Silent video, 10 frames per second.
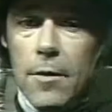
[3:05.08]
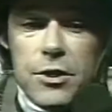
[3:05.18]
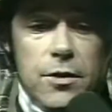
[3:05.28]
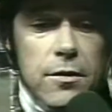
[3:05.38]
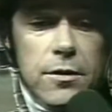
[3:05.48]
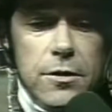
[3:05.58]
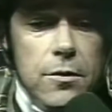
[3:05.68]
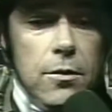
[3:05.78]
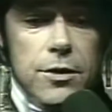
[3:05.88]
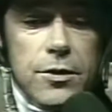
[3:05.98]
I was still in the two
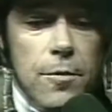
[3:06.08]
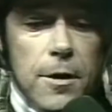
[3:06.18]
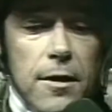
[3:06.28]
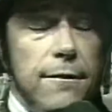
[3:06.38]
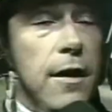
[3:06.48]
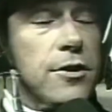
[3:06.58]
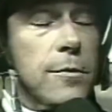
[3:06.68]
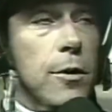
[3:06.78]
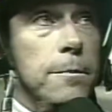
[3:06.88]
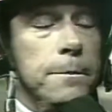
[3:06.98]
hole, just hoping I could find
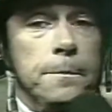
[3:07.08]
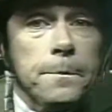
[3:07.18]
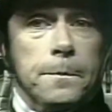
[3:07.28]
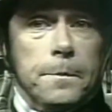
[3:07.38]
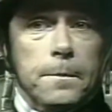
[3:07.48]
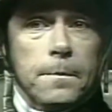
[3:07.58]
some room. And you